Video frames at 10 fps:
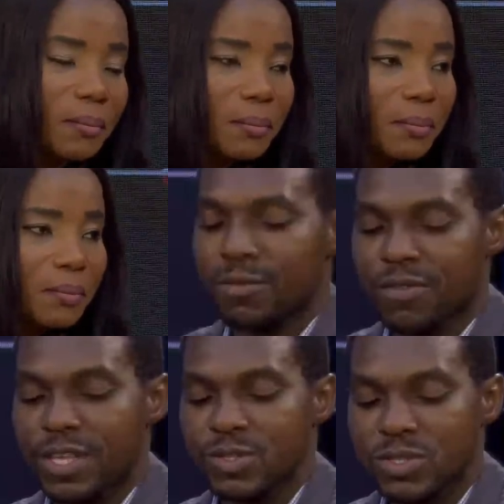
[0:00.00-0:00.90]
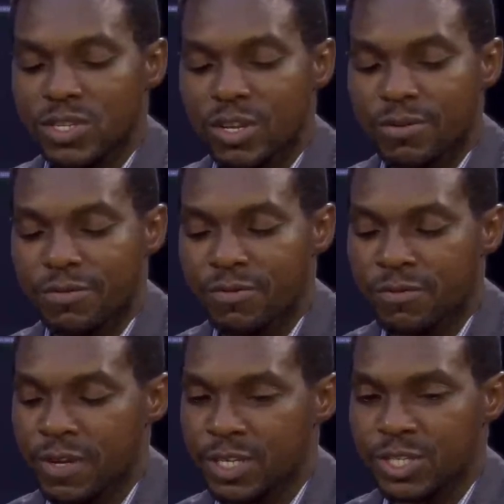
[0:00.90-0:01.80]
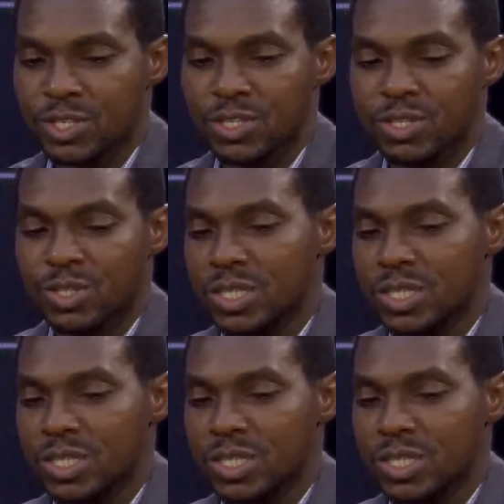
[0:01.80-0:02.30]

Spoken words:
A lot of things with a lot of infections.